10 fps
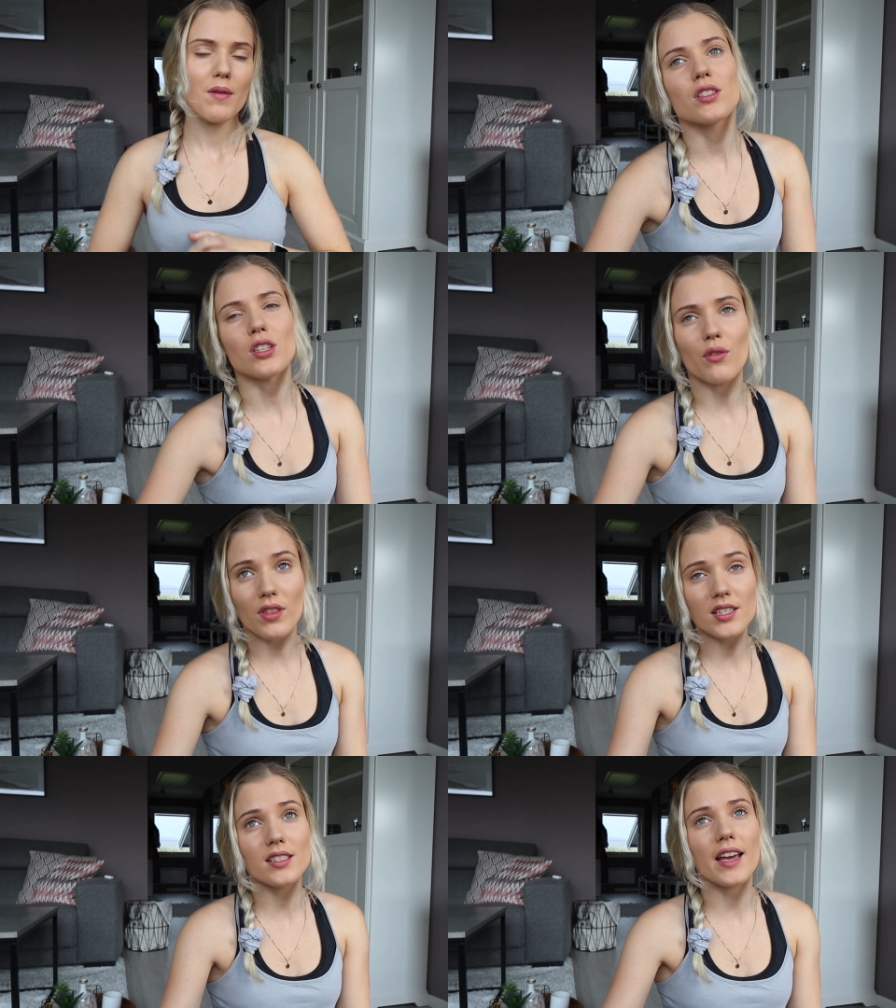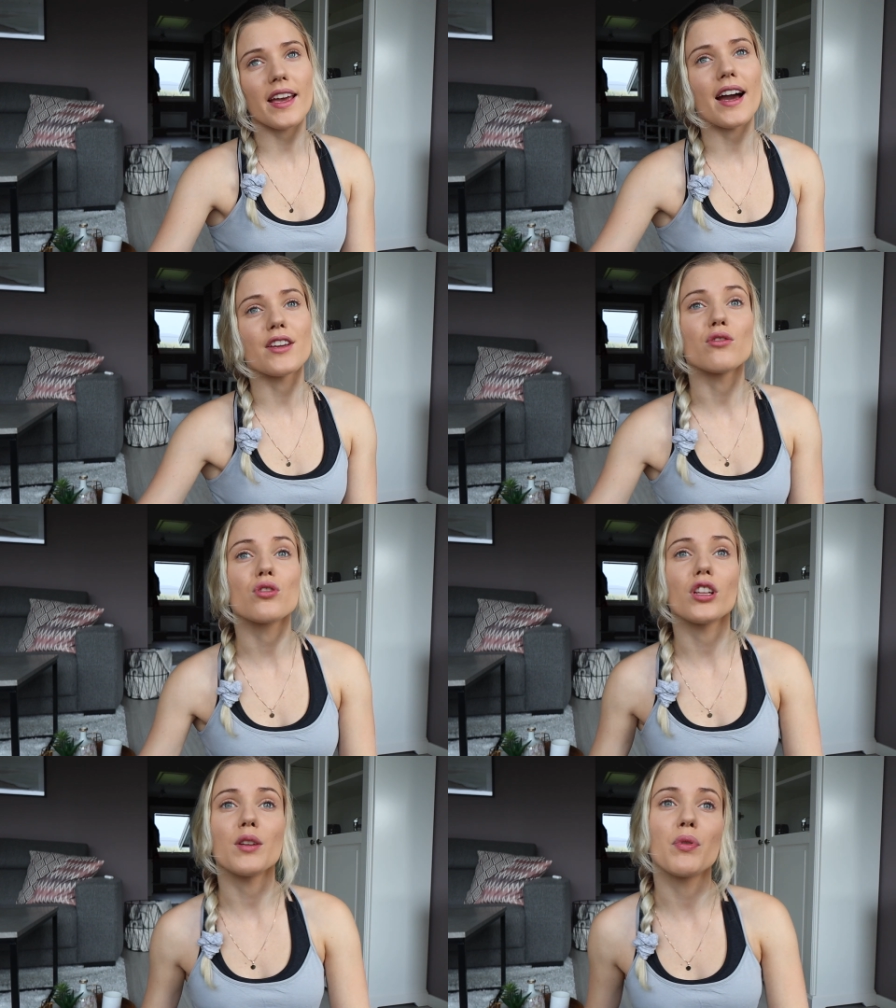So this day I
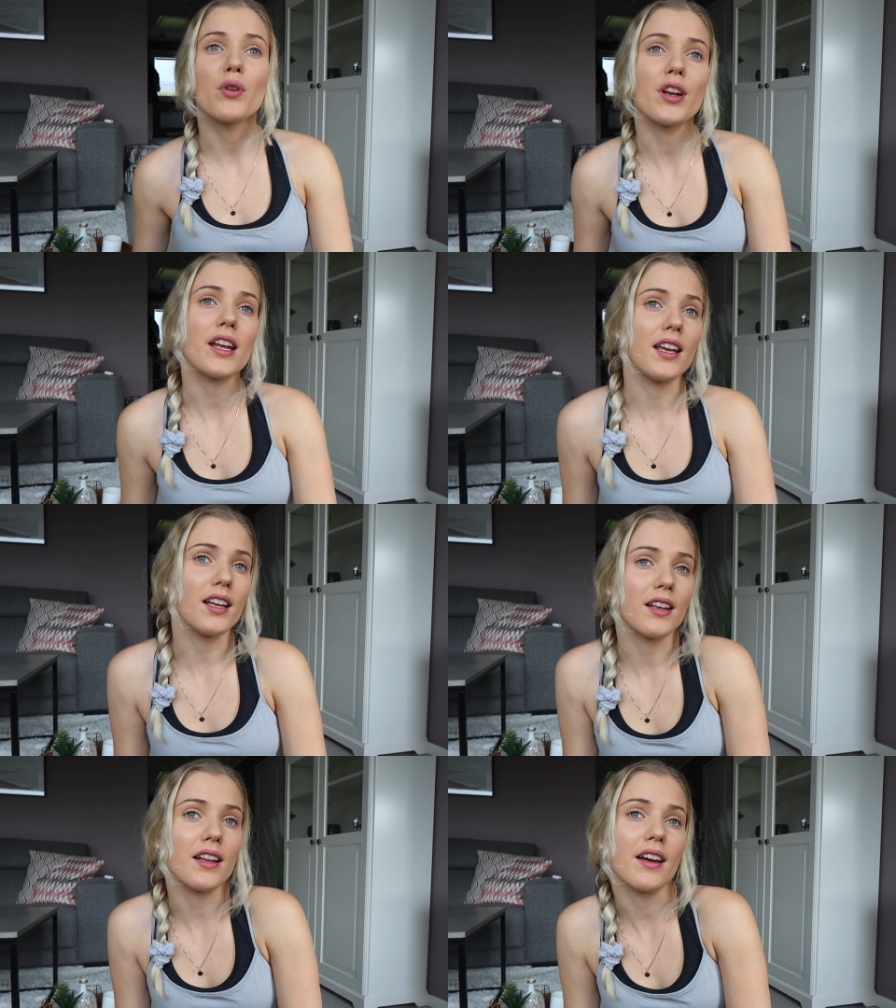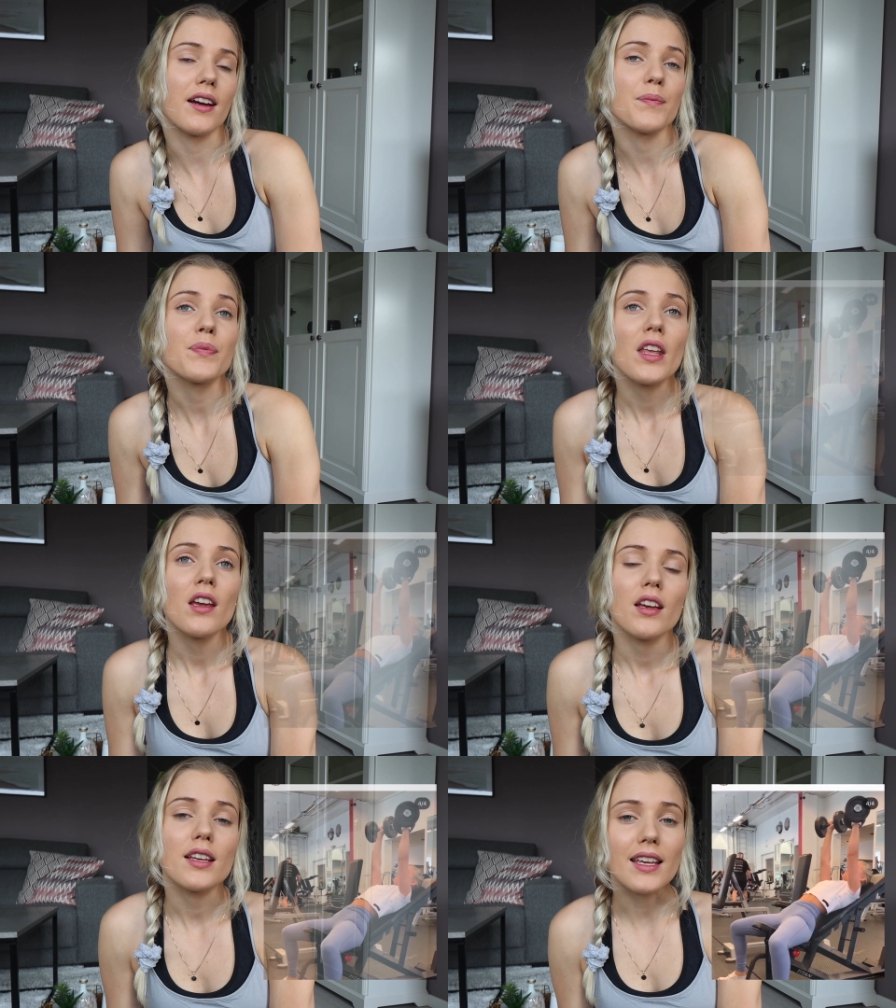usually put in um,
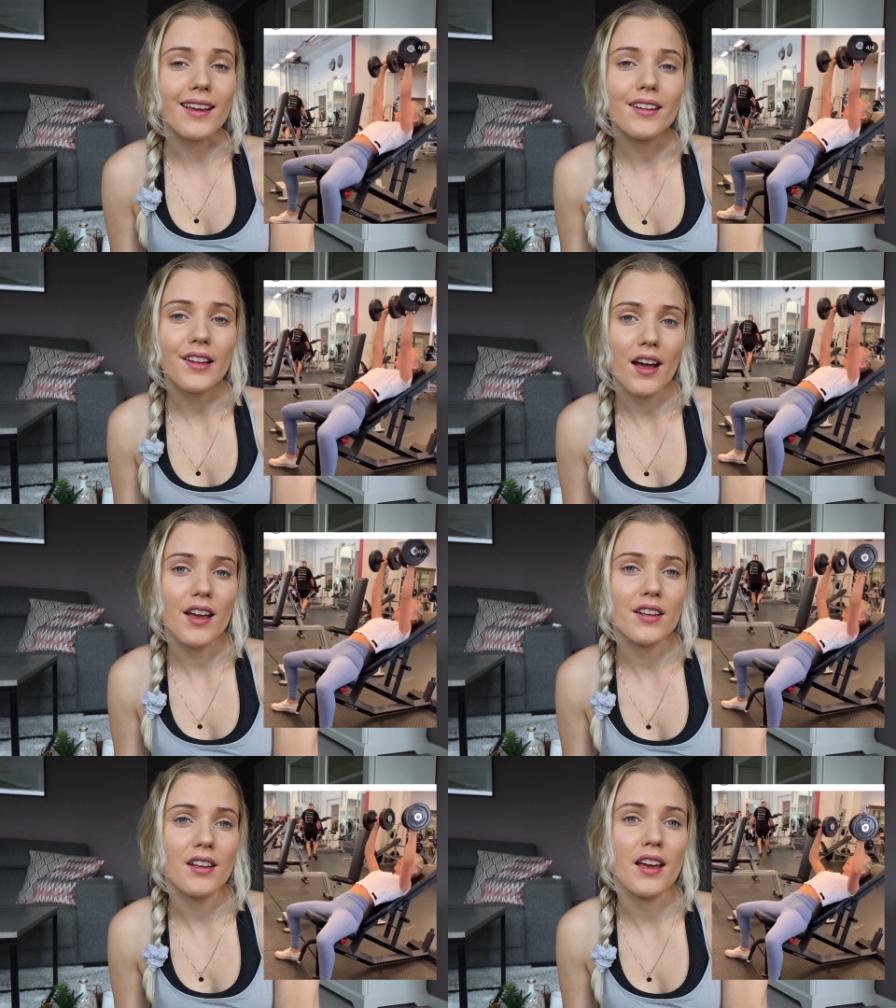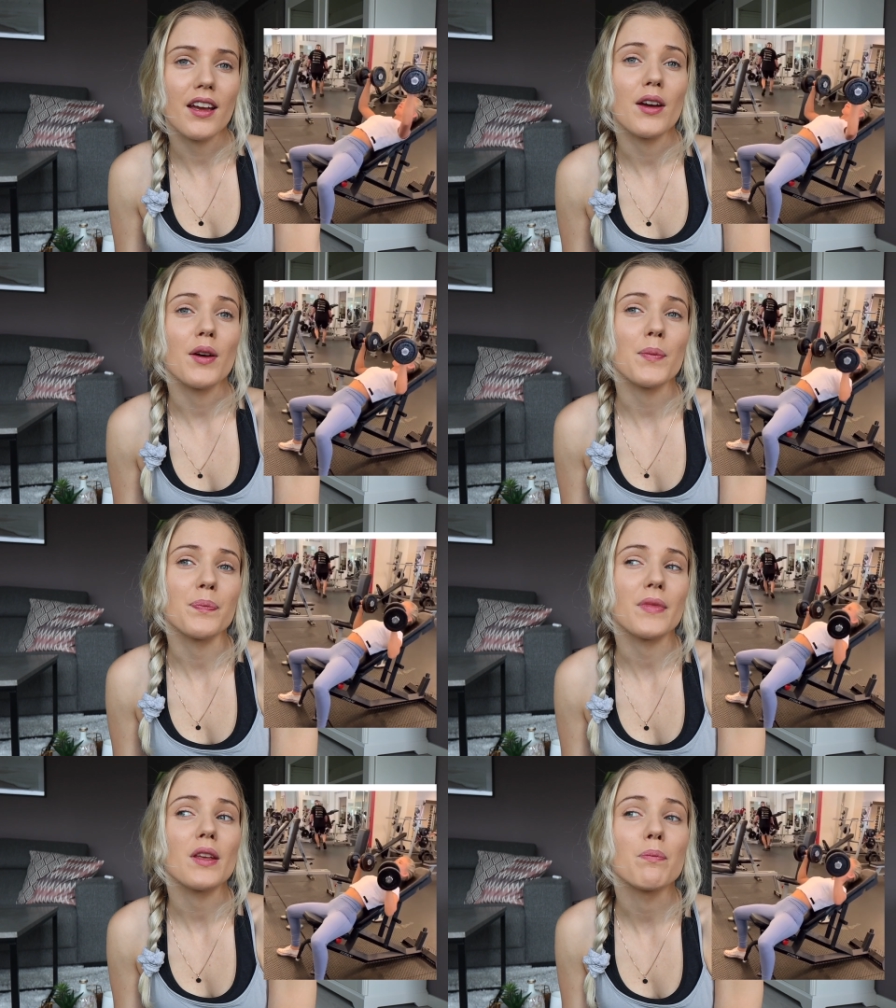incline
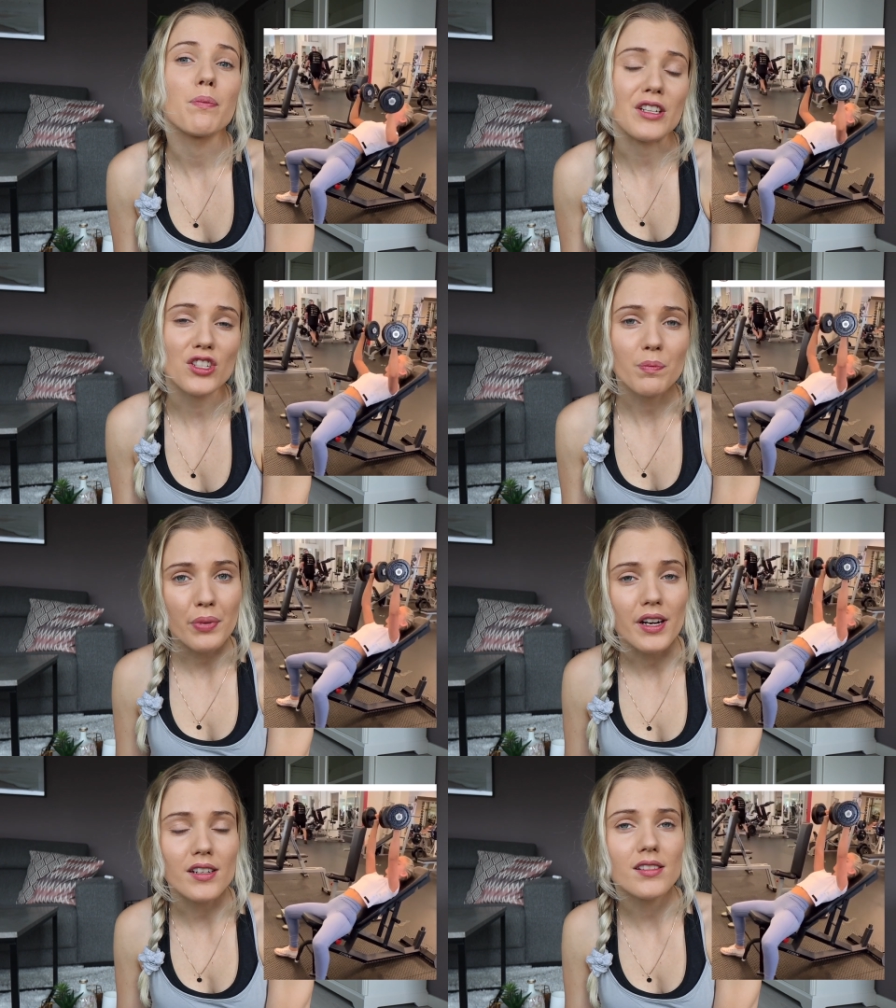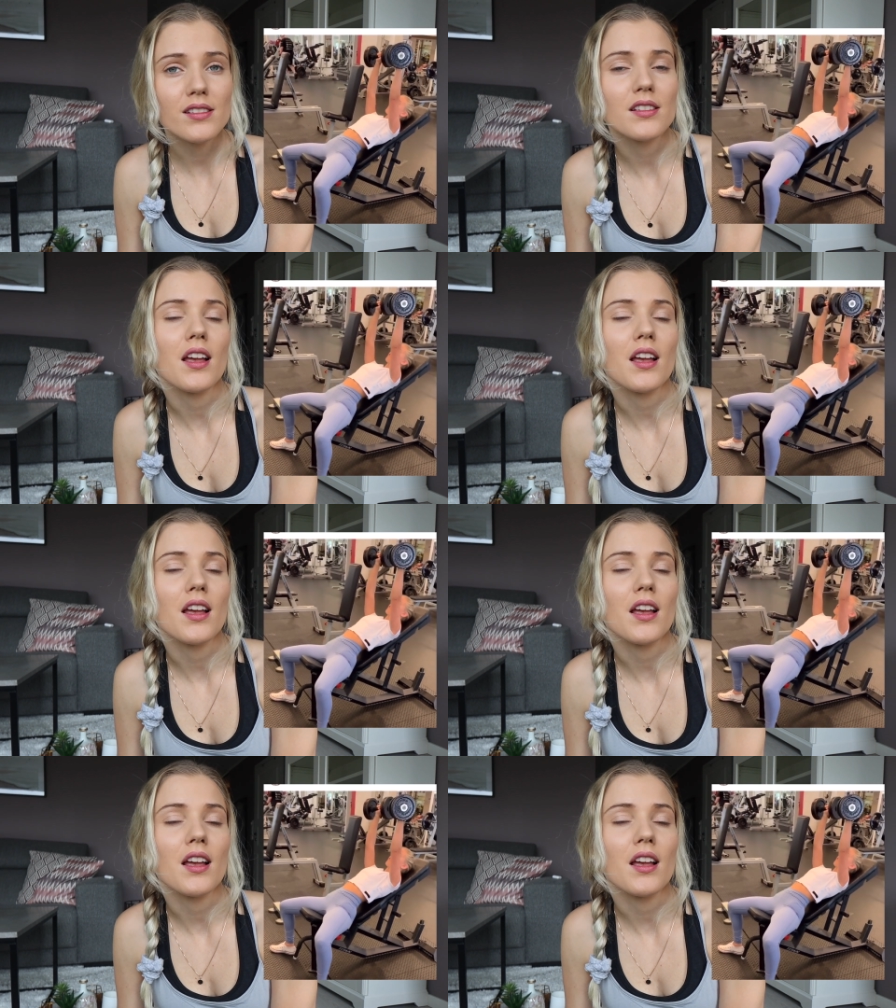um, bench press.